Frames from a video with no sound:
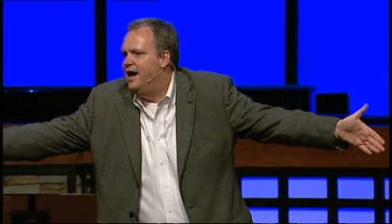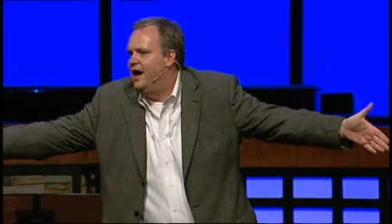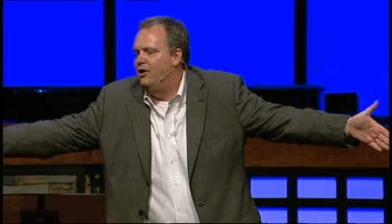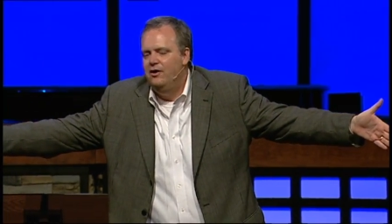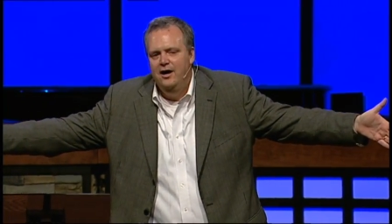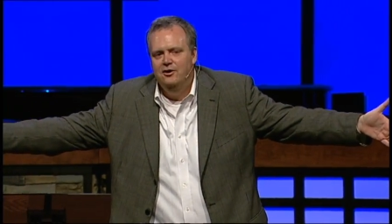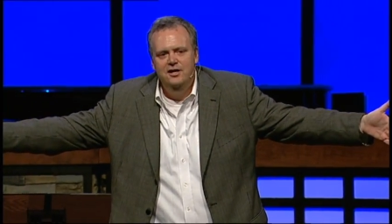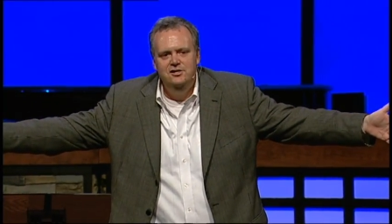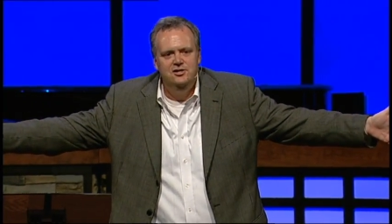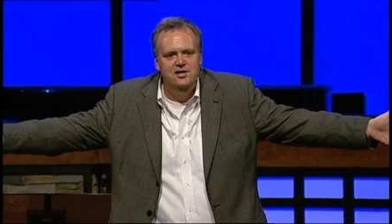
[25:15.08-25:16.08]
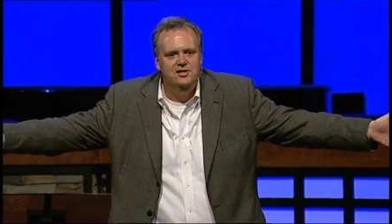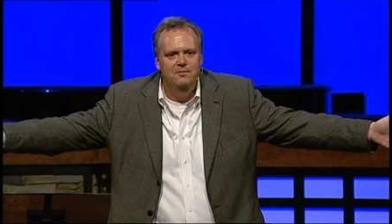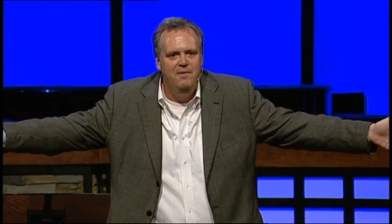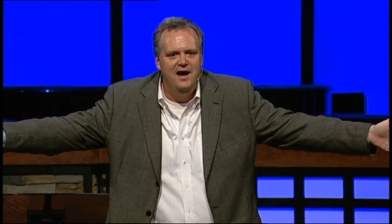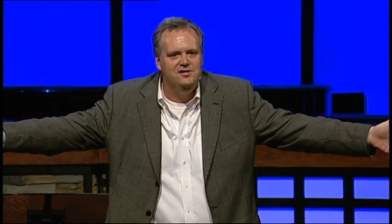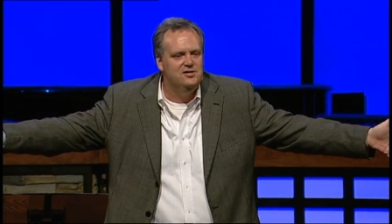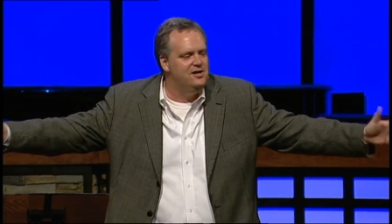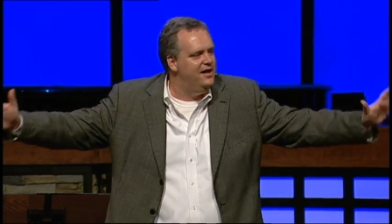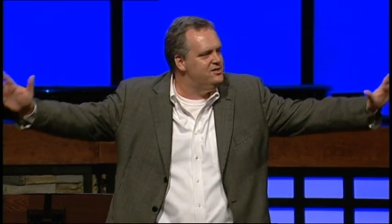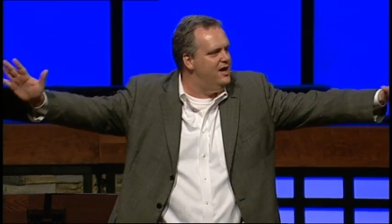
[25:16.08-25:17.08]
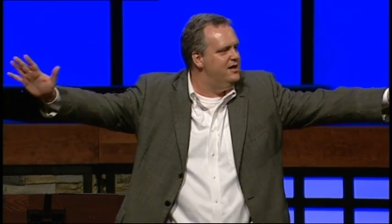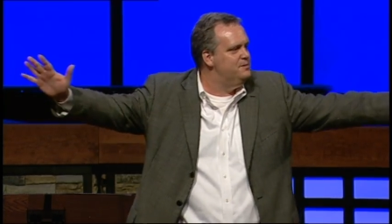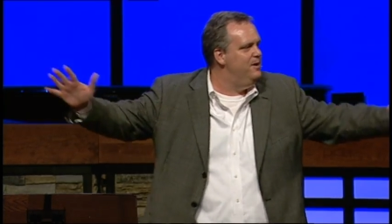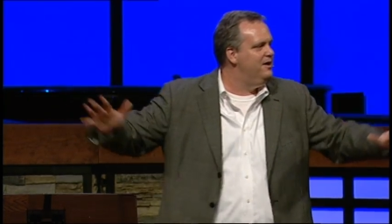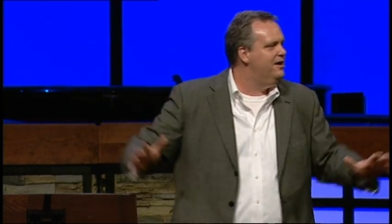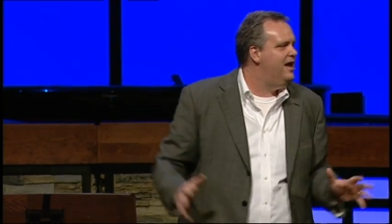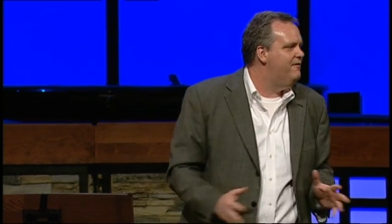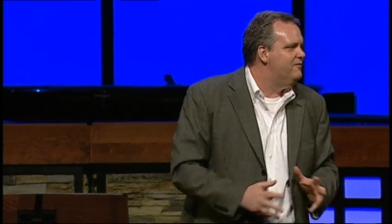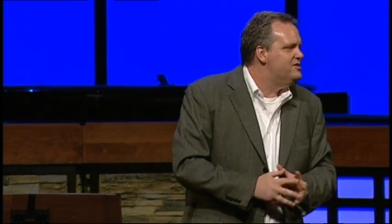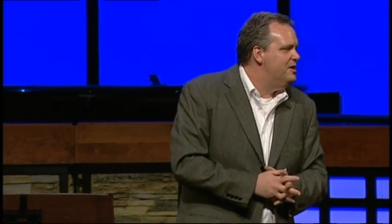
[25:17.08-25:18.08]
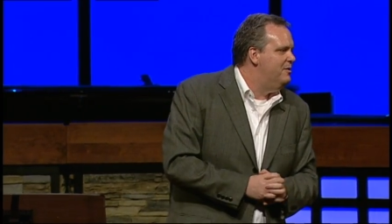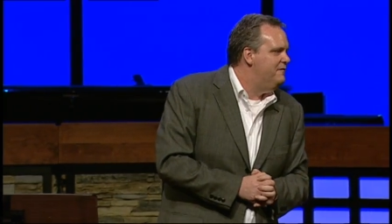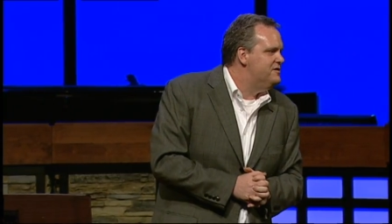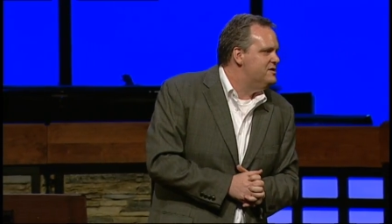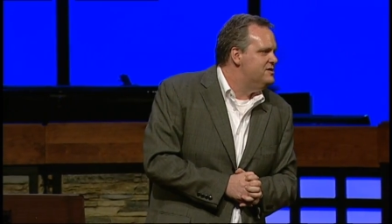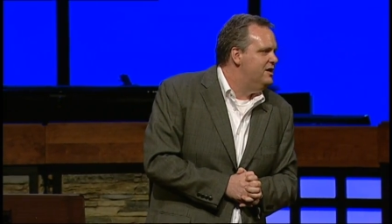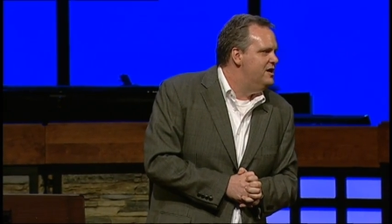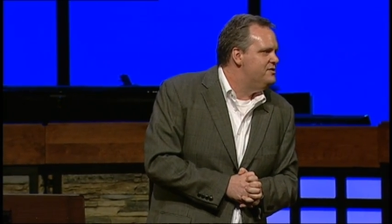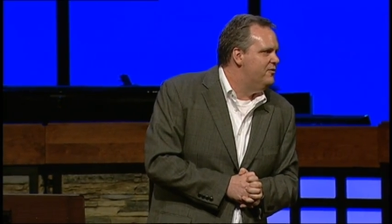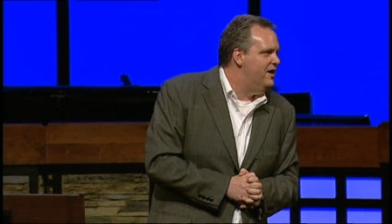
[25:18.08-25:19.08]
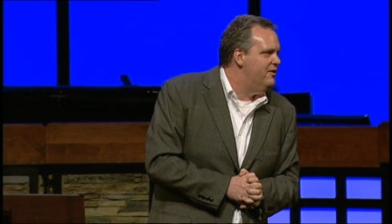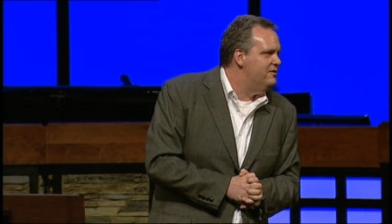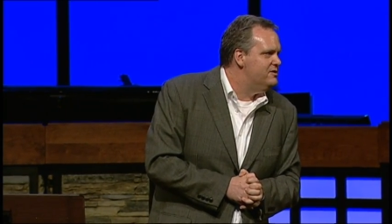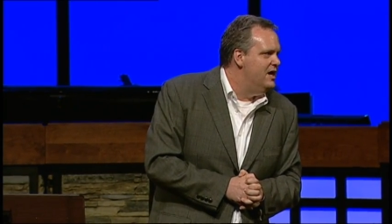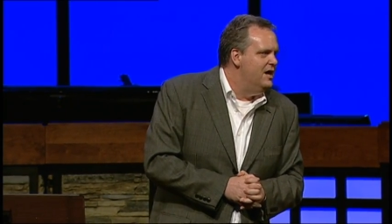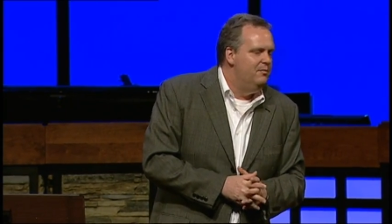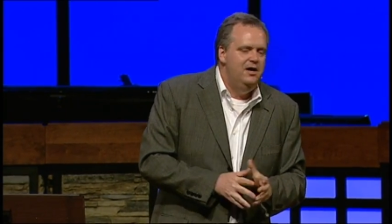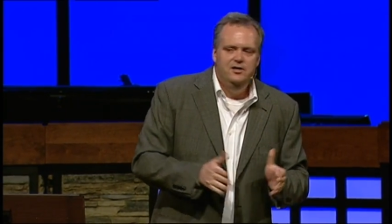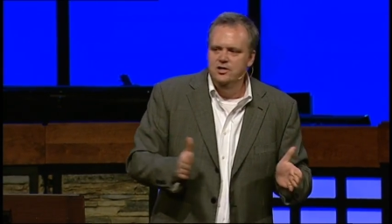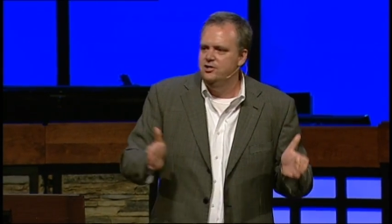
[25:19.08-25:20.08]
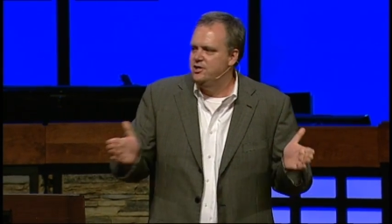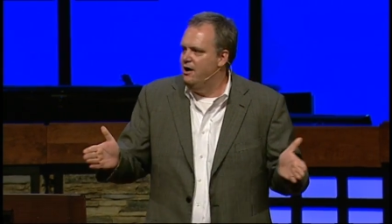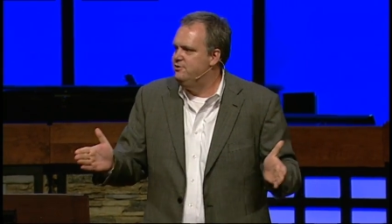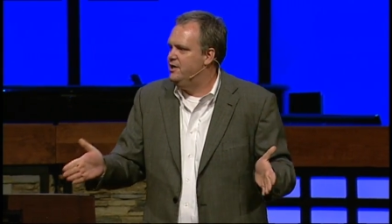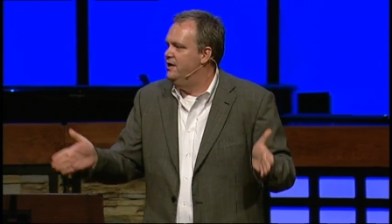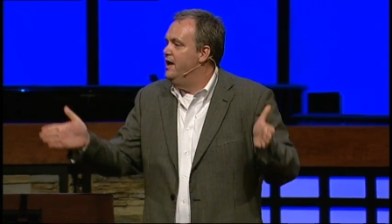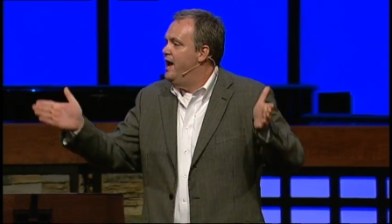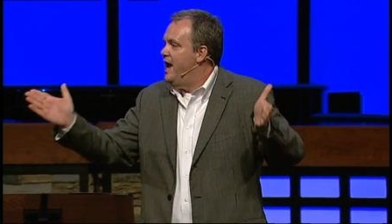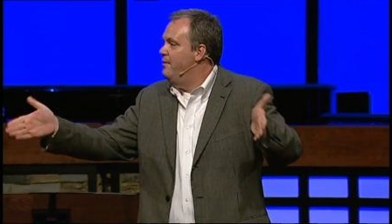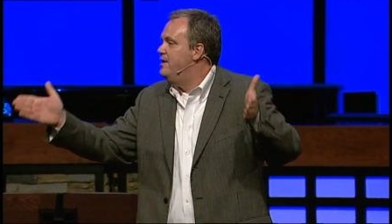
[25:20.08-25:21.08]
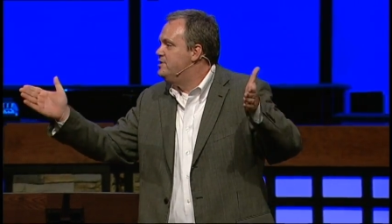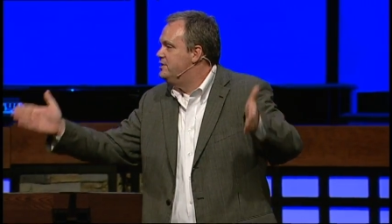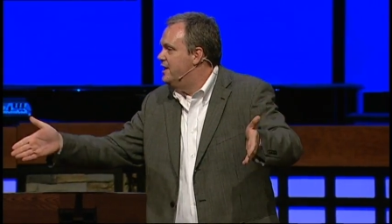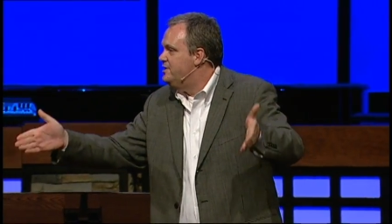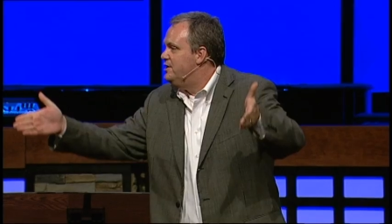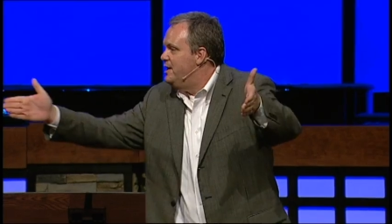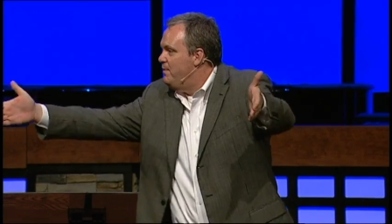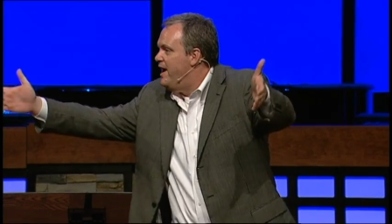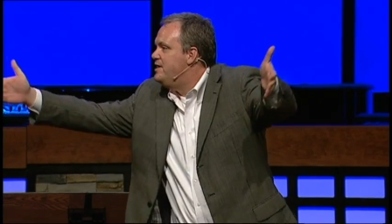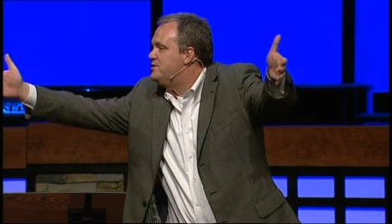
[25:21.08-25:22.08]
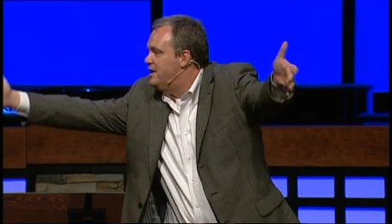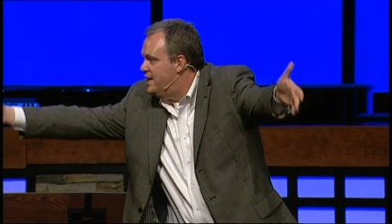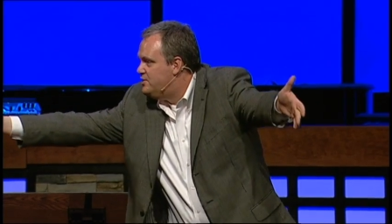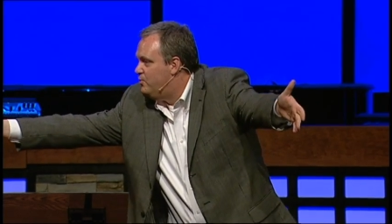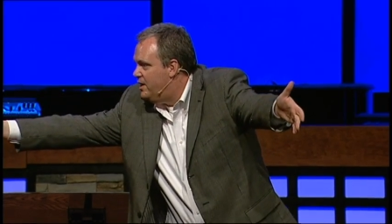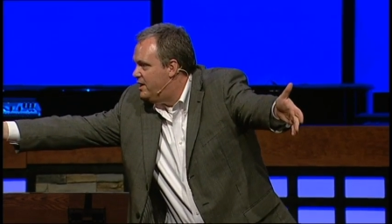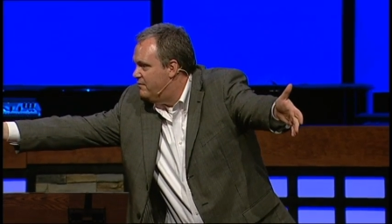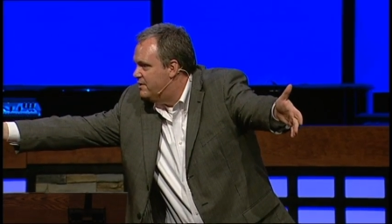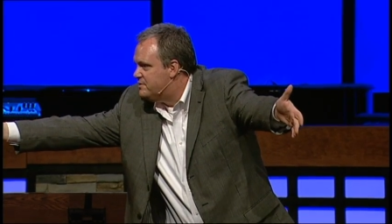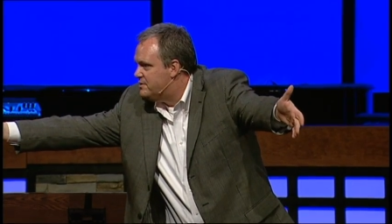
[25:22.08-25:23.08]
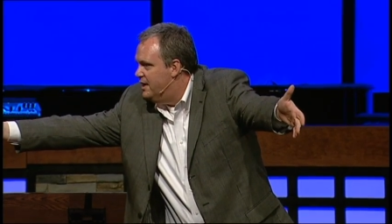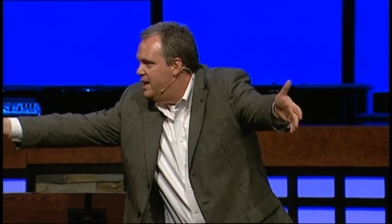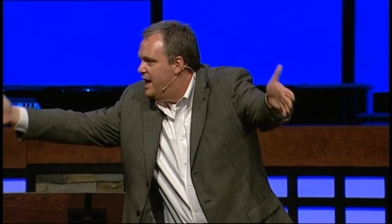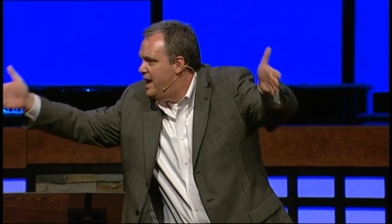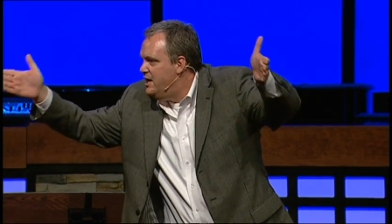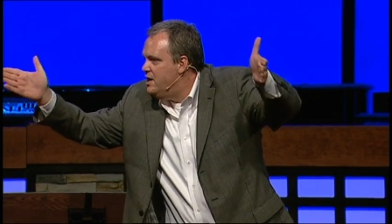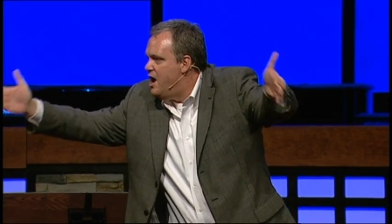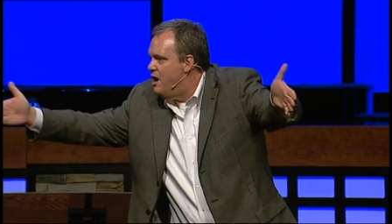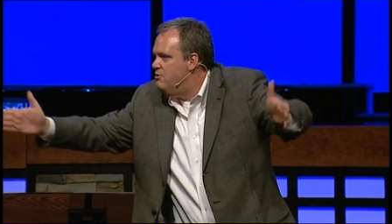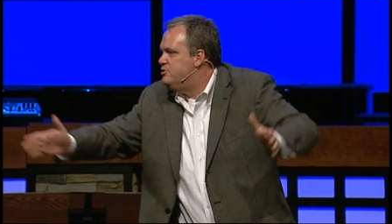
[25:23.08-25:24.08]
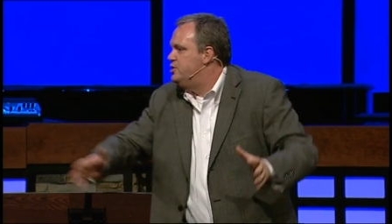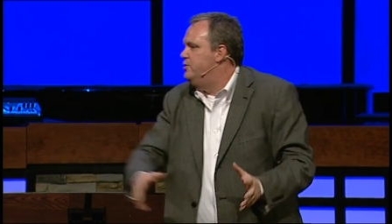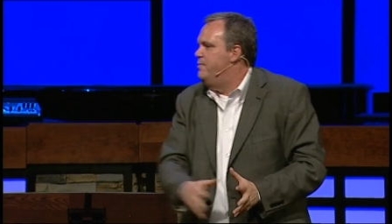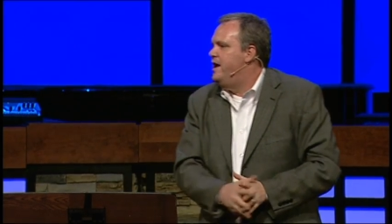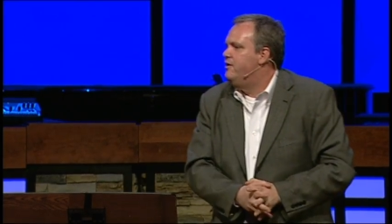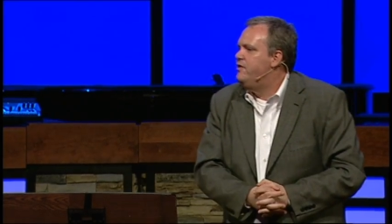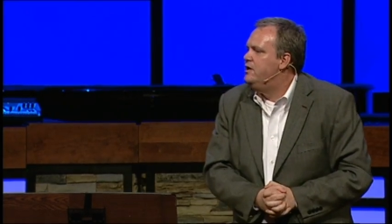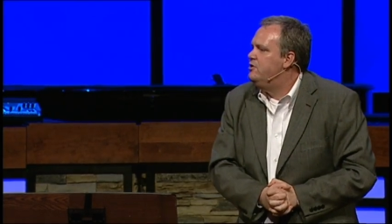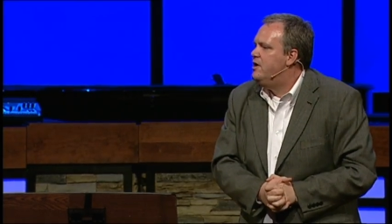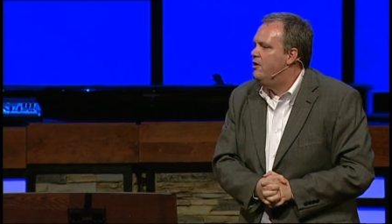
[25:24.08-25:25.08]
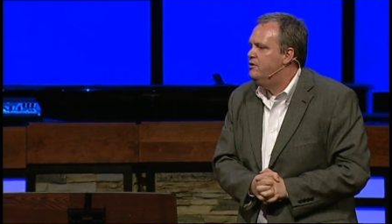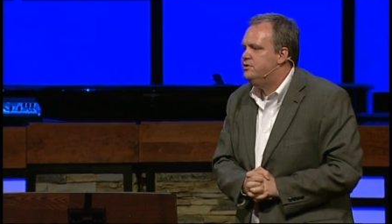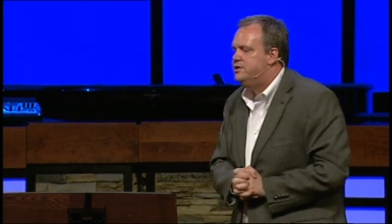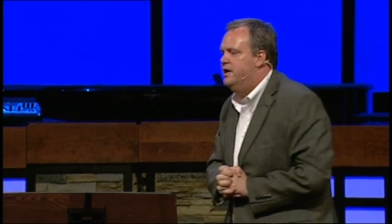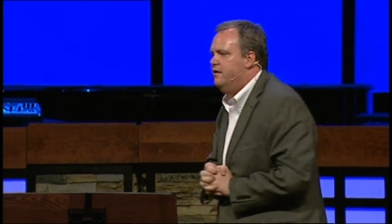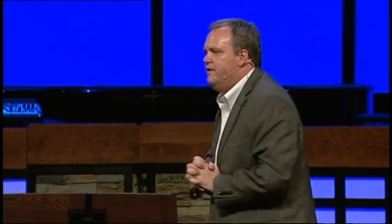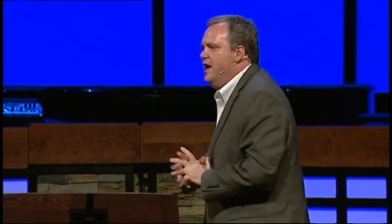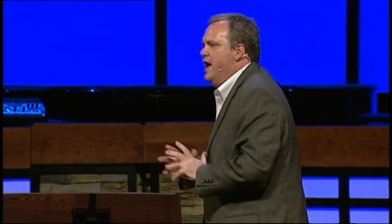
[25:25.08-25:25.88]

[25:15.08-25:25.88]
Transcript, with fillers: on, a consistent basis. Now, that's not as big a count for some of us as it is for others, but it just shows you how much attention He pays to each one of us. He knows you better than you know yourself.